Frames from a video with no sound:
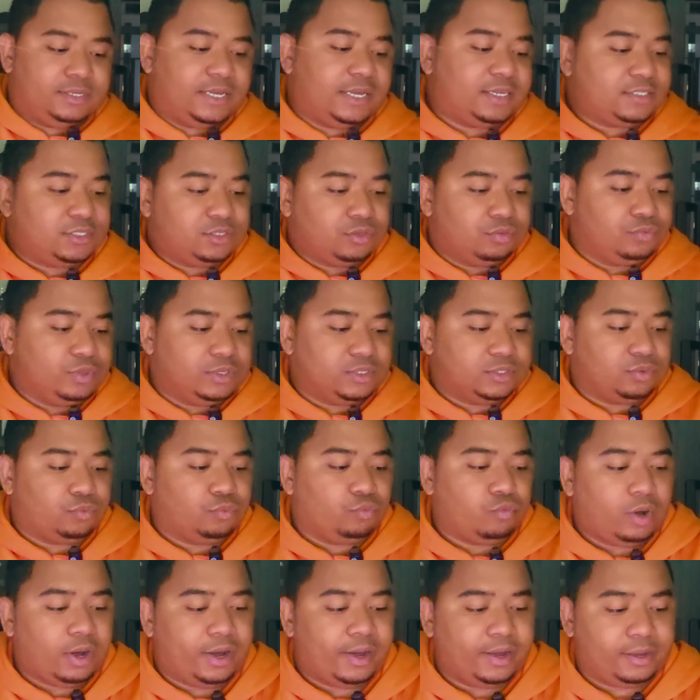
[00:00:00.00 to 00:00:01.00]
That's the
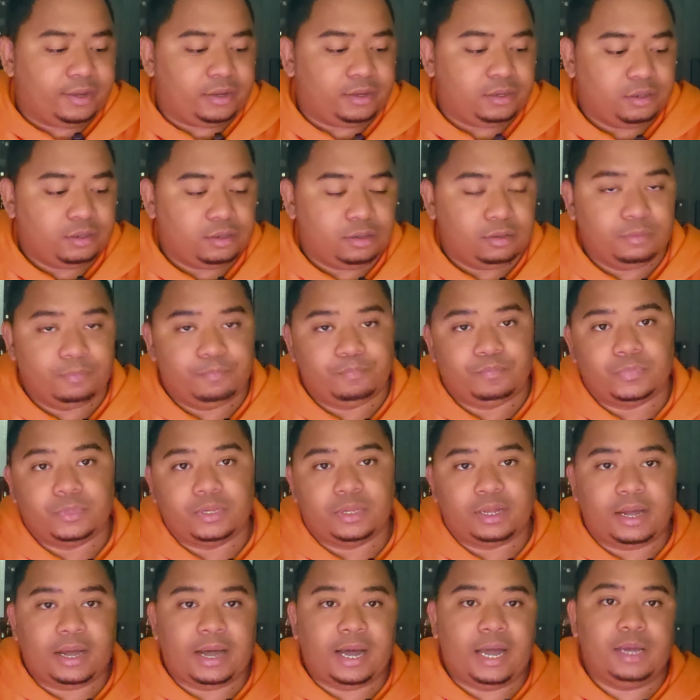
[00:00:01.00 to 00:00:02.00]
reason why
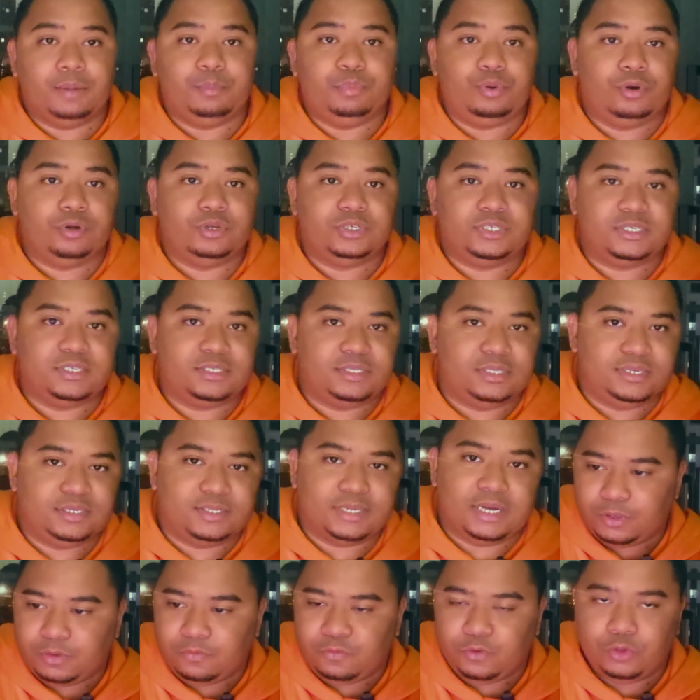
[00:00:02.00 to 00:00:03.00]
I purchased these.
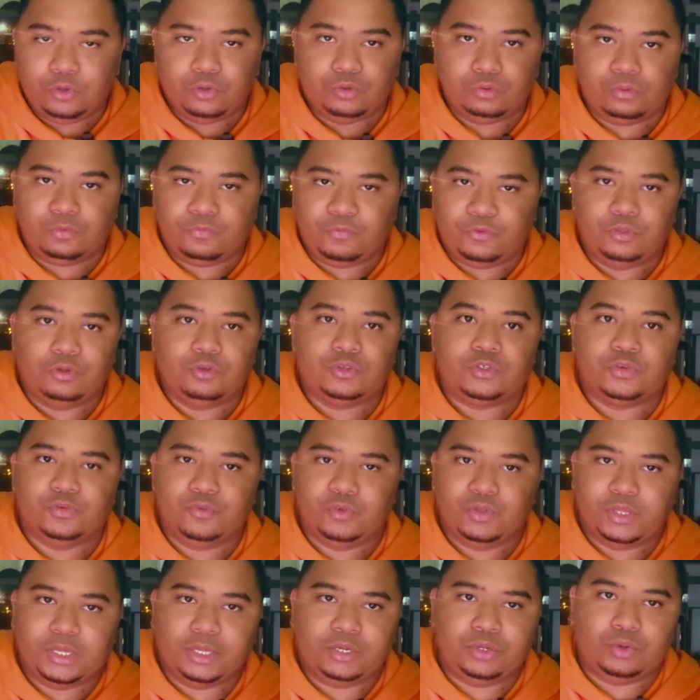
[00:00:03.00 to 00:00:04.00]
For those of
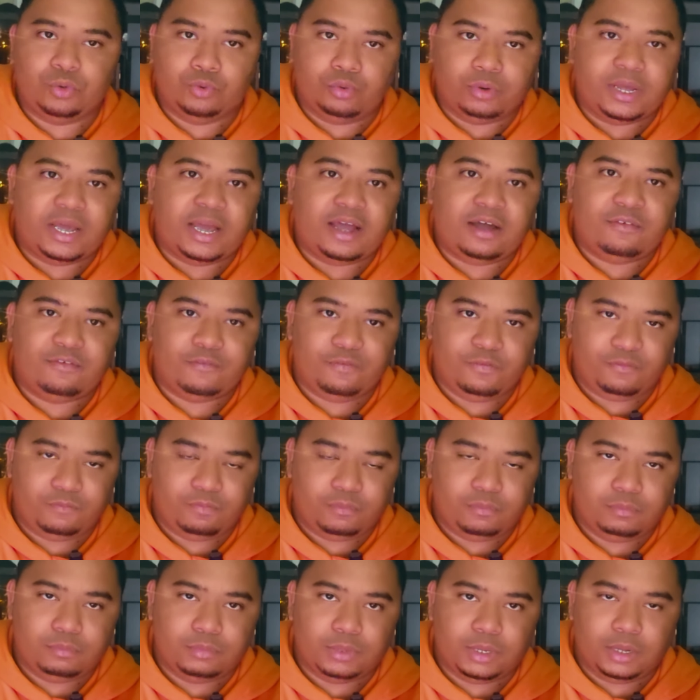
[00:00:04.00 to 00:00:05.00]
you that don't have
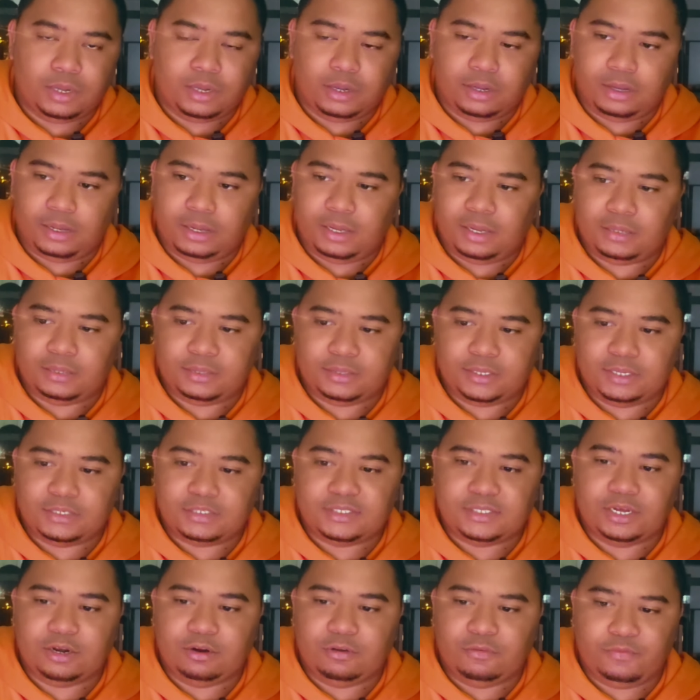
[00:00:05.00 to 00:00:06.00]
a
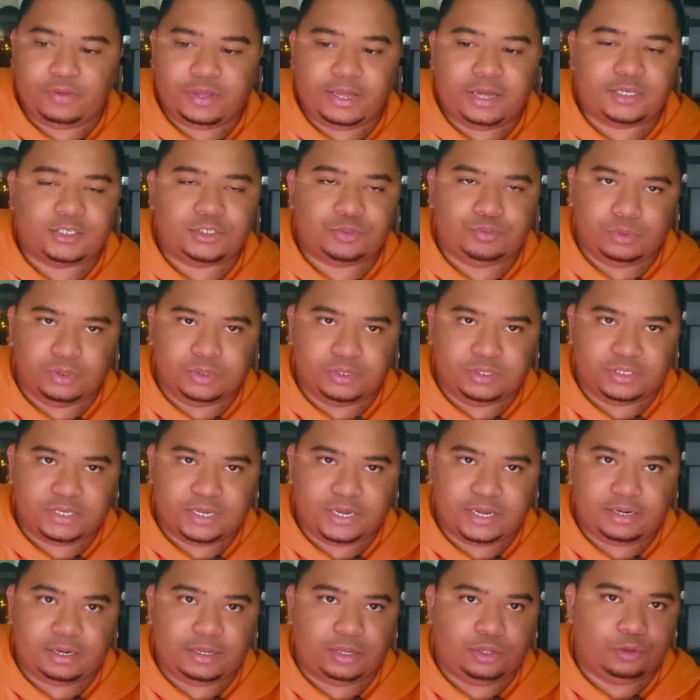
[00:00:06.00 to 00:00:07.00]
set of Xreals
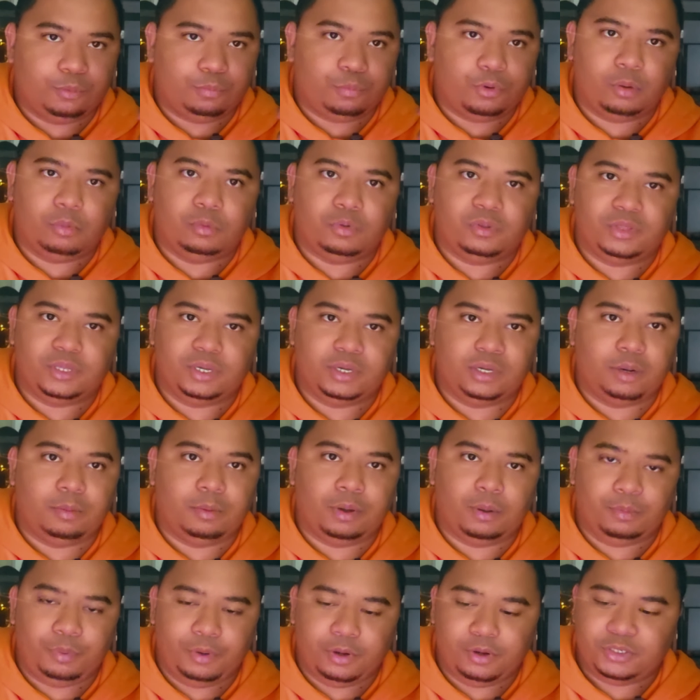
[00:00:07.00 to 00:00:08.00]
yet, and you're probably thinking
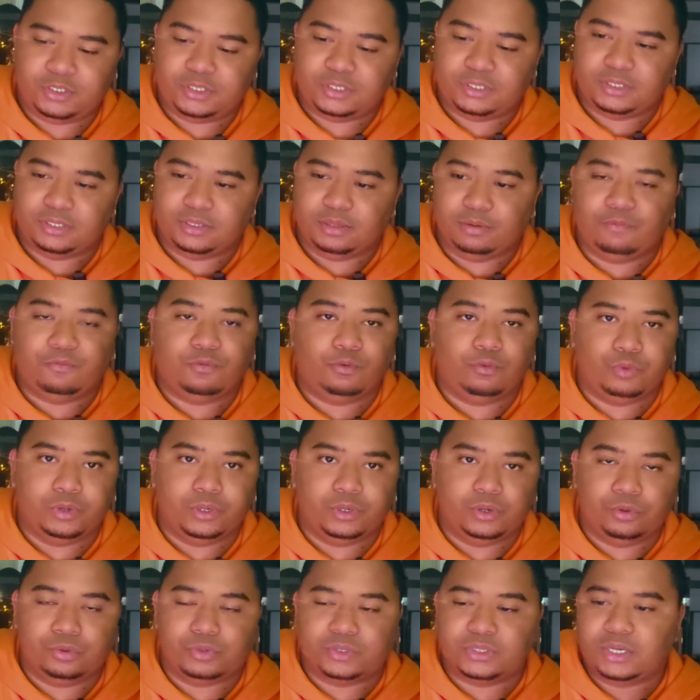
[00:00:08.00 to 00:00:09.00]
about purchasing them for
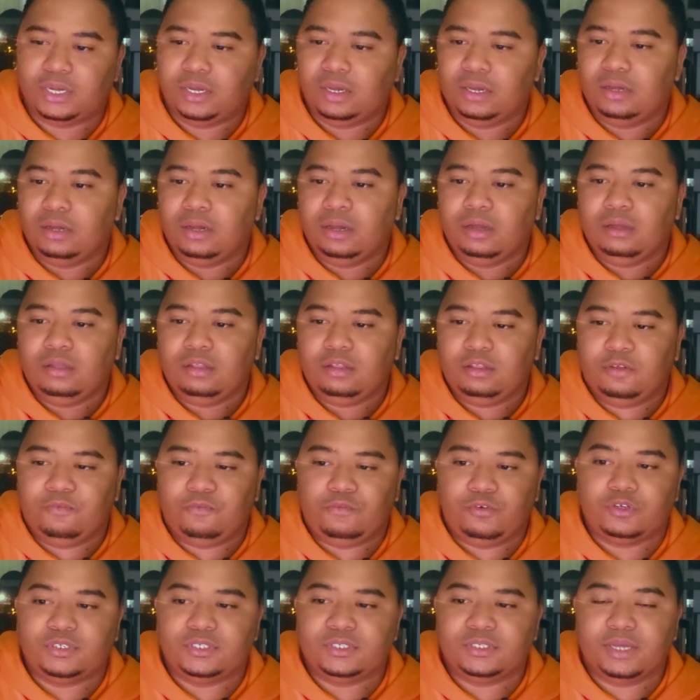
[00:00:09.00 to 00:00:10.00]
Windows, the
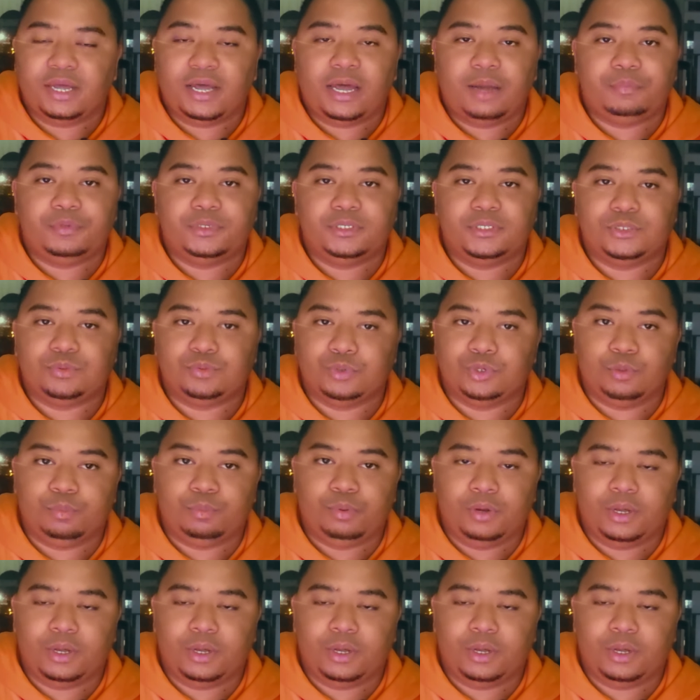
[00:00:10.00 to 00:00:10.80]
first thing that happens is when you